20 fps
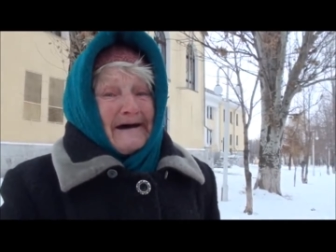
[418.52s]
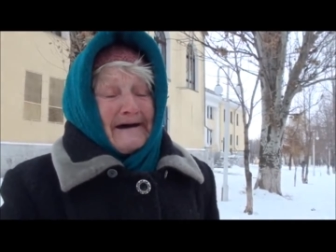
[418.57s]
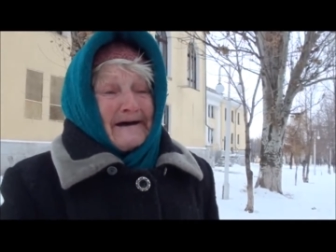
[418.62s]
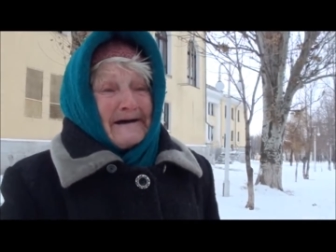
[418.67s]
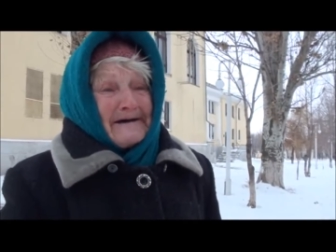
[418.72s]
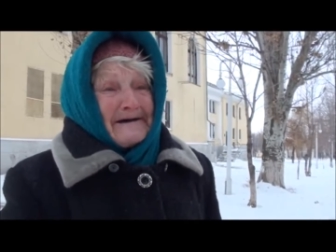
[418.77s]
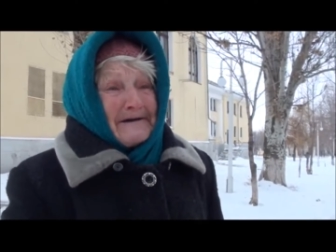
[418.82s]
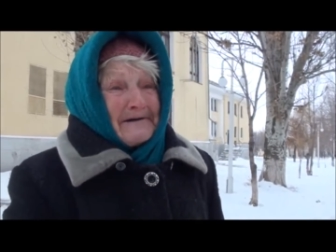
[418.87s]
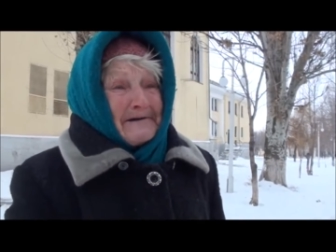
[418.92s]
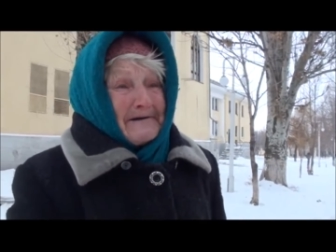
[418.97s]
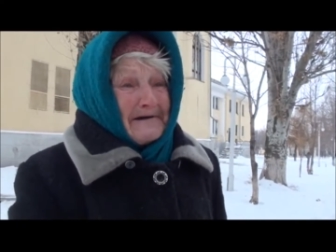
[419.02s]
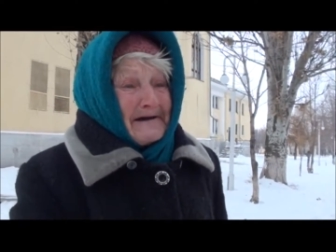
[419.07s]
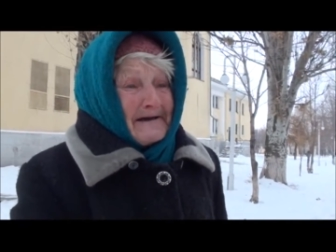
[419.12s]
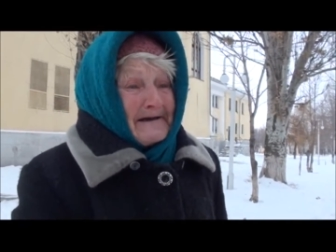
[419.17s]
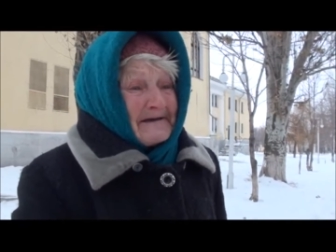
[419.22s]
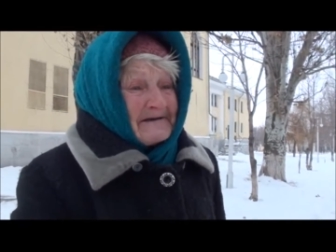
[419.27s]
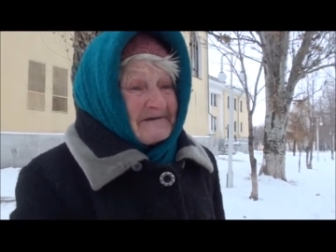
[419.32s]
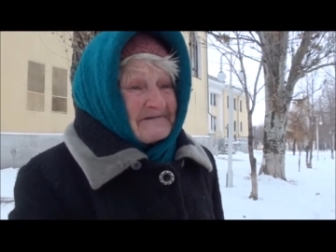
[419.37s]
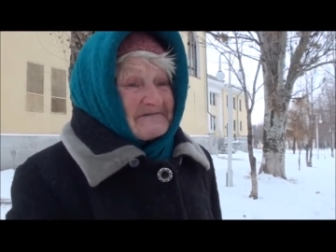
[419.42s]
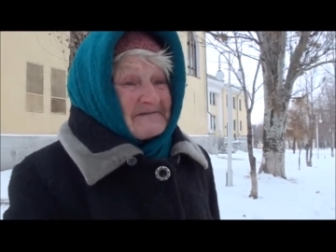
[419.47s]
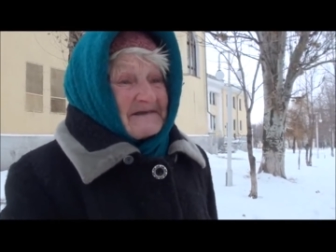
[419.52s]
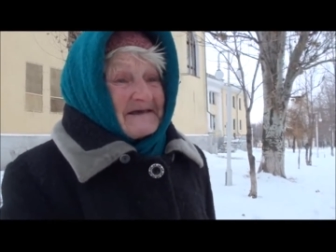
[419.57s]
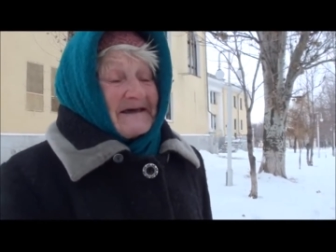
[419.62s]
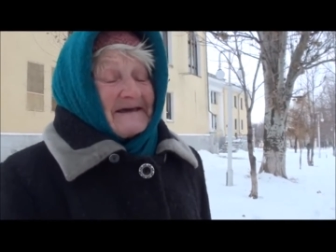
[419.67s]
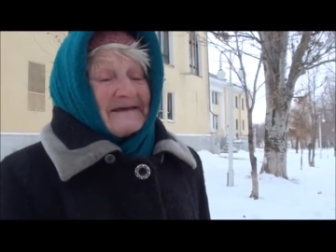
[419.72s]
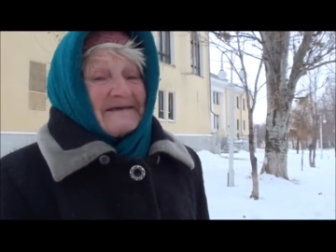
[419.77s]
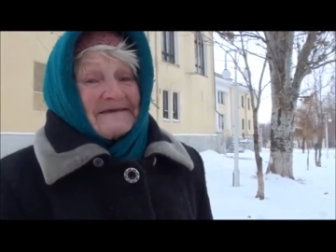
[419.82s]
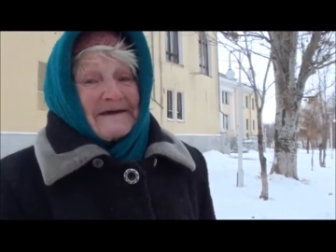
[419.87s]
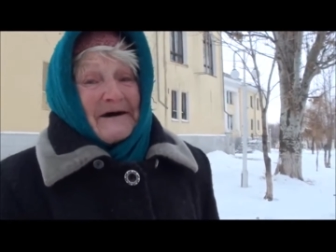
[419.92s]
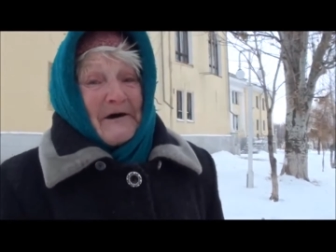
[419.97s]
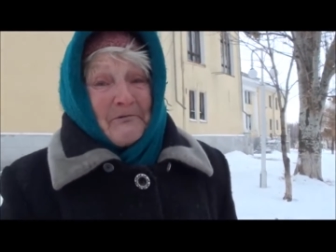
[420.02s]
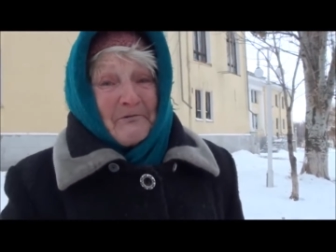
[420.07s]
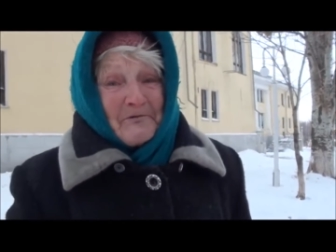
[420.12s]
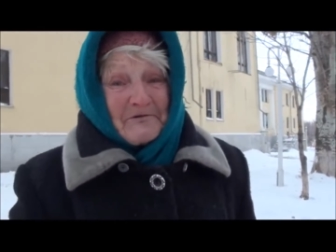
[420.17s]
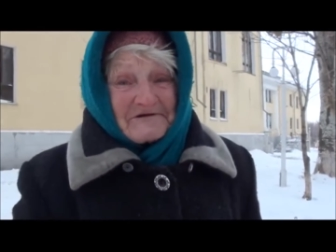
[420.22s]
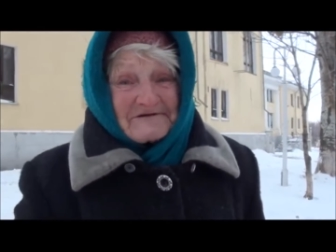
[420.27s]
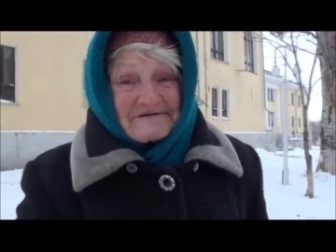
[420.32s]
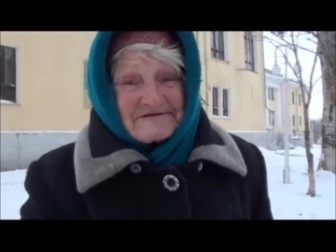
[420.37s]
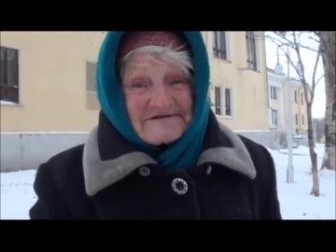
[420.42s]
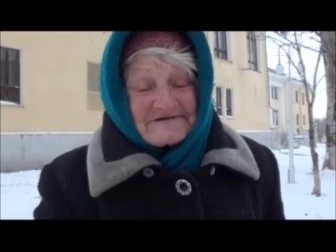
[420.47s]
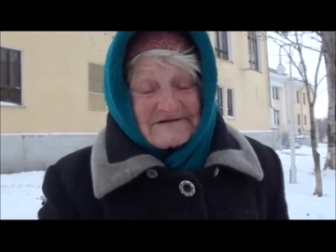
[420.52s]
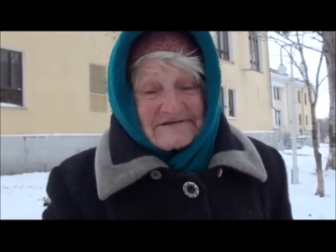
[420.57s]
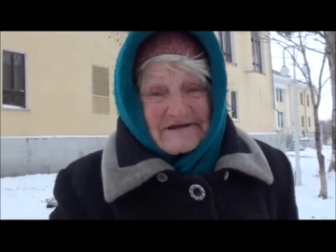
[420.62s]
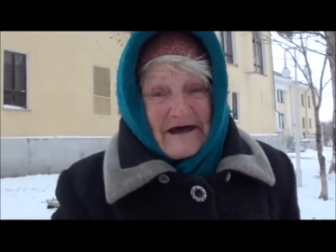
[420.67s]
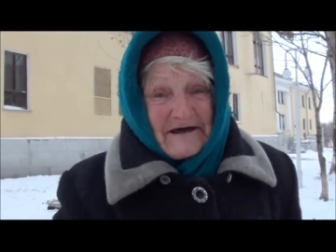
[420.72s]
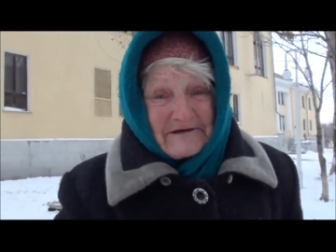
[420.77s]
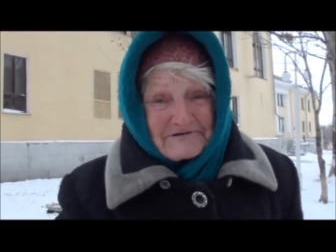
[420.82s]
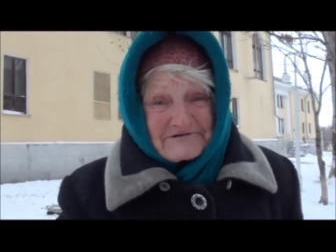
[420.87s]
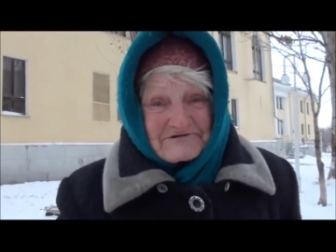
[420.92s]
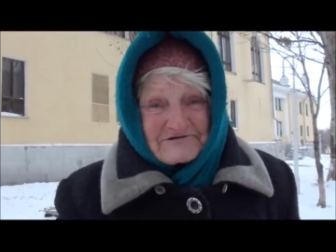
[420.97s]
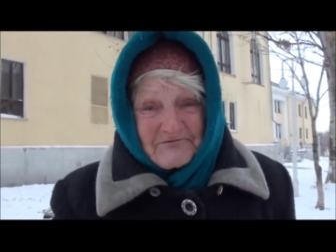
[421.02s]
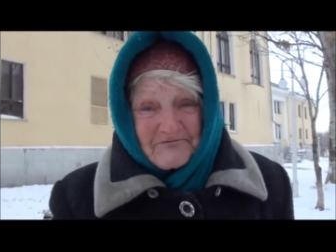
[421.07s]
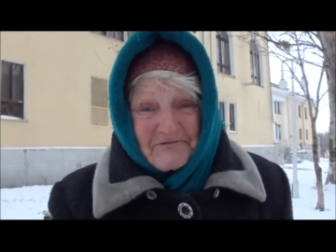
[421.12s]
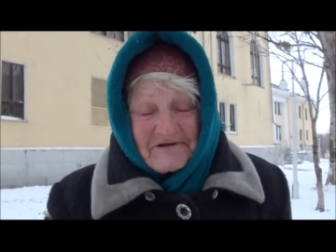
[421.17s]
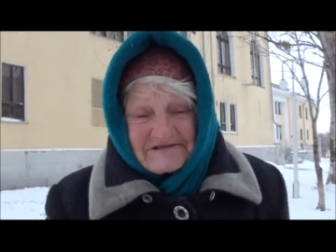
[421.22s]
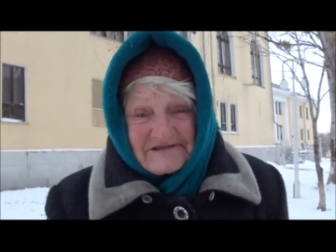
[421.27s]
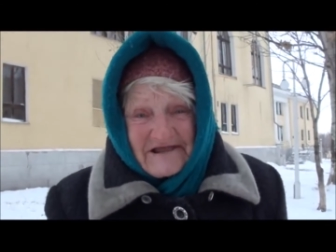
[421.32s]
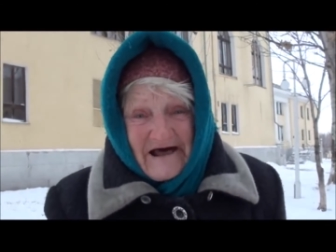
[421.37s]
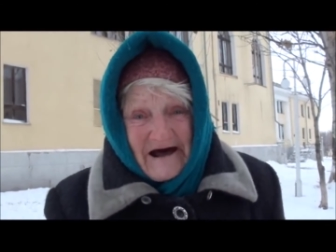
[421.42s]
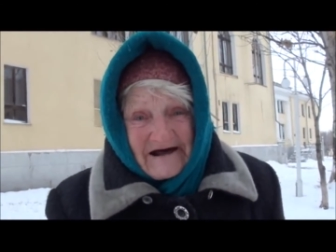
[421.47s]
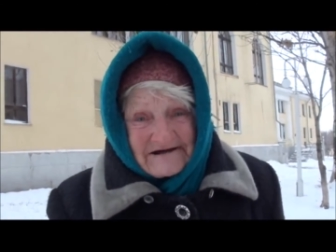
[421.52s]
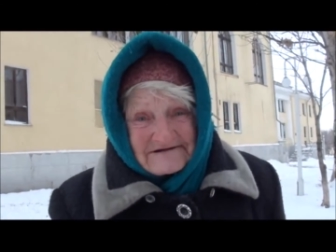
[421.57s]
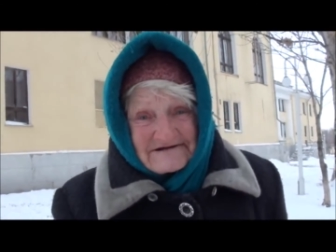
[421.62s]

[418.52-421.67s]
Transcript: Granny. Oh, thank you. At least you are one